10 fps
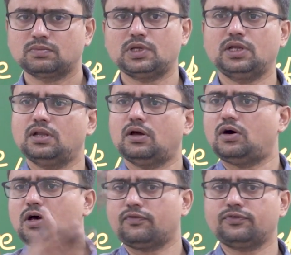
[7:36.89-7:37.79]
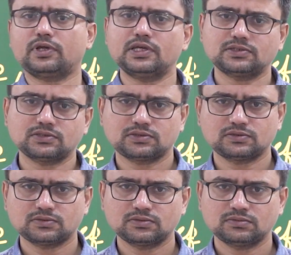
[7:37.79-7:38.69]
In all of your
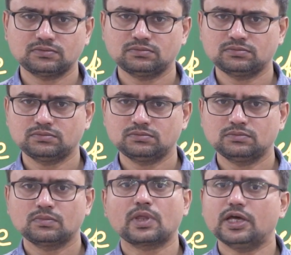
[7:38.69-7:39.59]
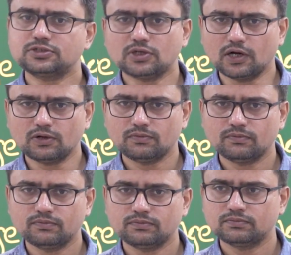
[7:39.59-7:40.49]
cases. Yes or no?
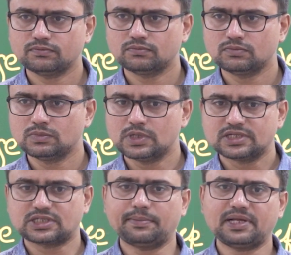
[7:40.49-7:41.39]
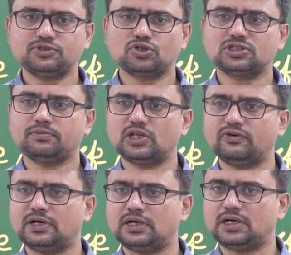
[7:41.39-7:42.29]
Sometimes you resemble
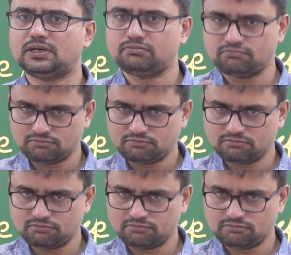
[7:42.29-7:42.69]
your